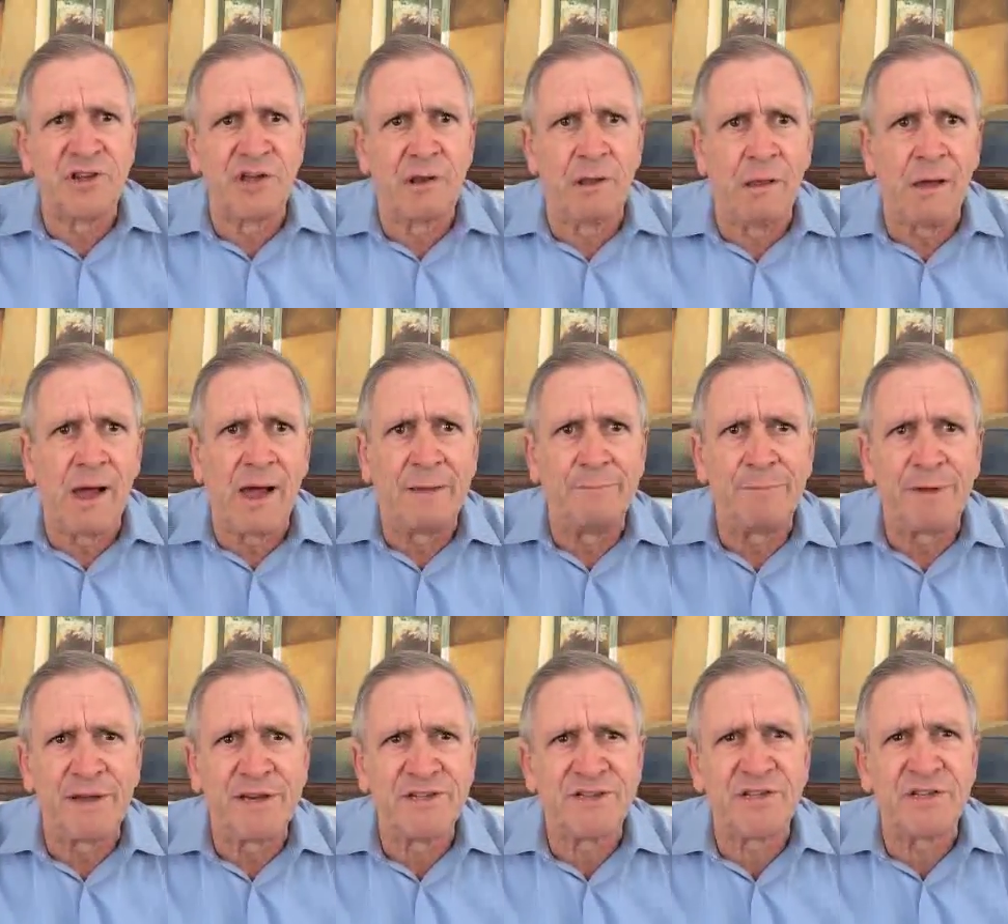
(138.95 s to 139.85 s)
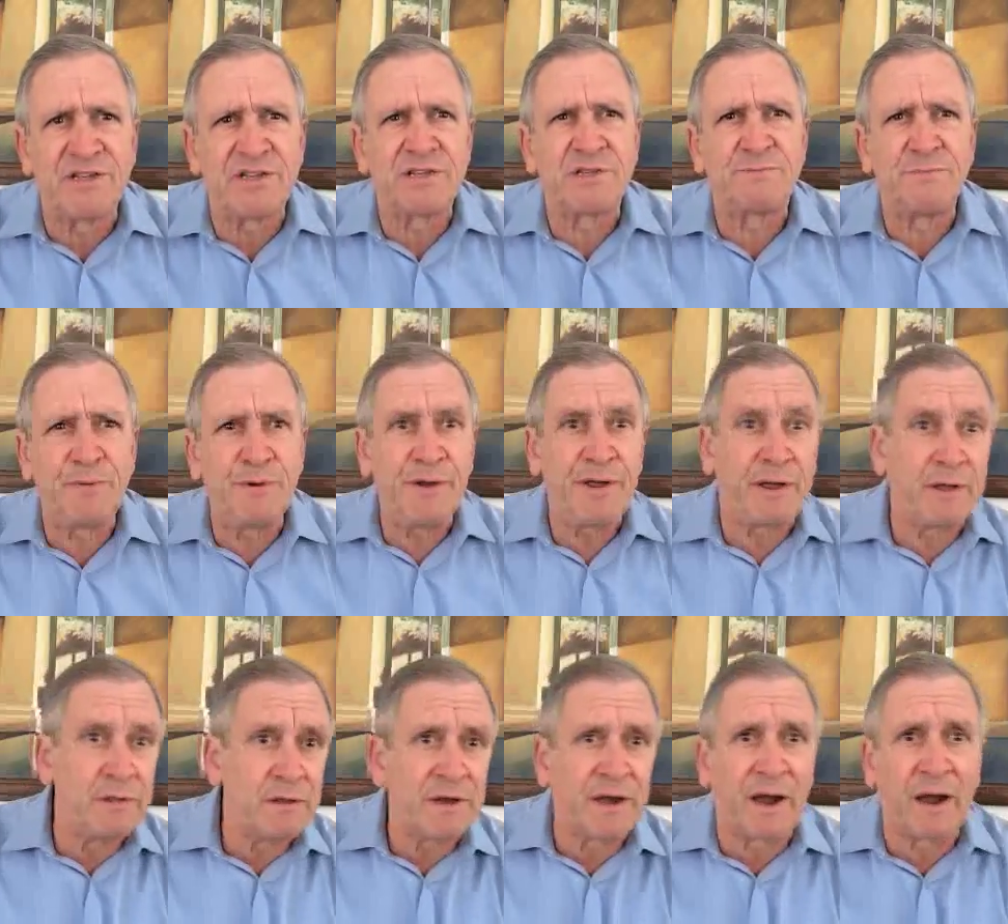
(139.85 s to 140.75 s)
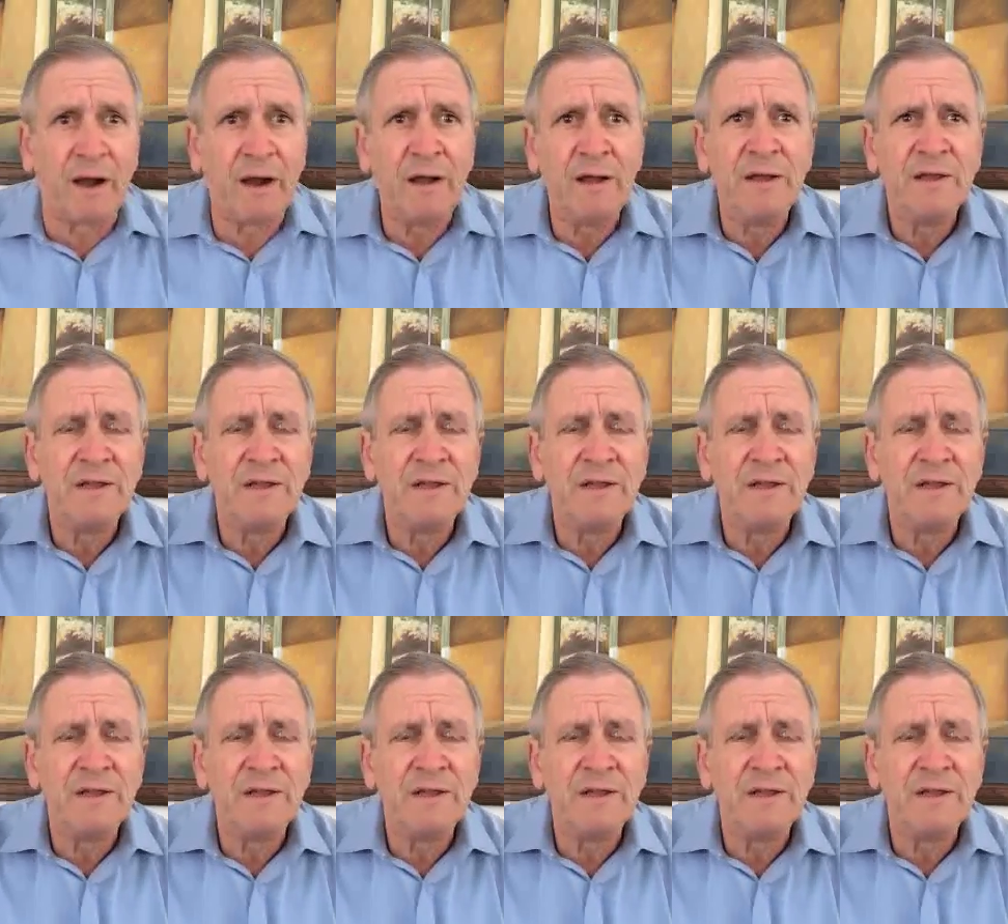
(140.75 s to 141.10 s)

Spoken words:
a lot because it's pretty clear